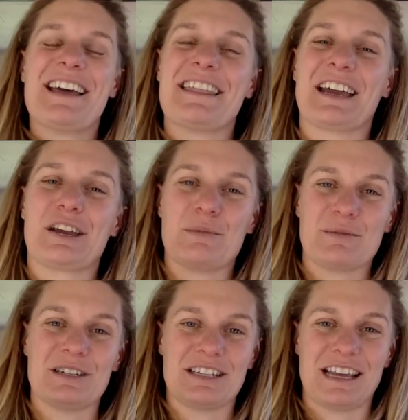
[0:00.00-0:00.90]
that
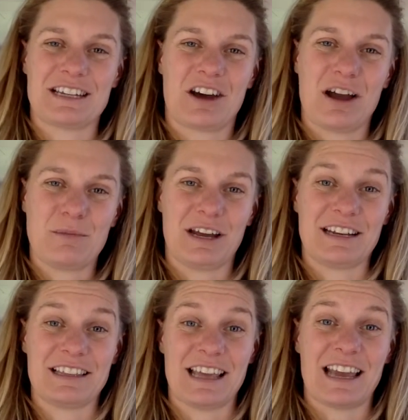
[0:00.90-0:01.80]
commitment to that timeline
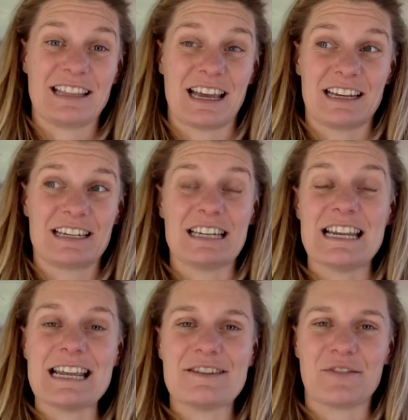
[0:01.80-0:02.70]
and that
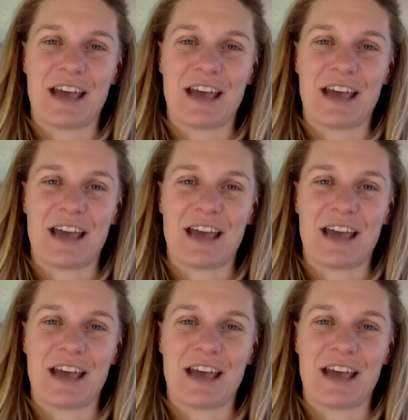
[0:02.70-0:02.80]
need for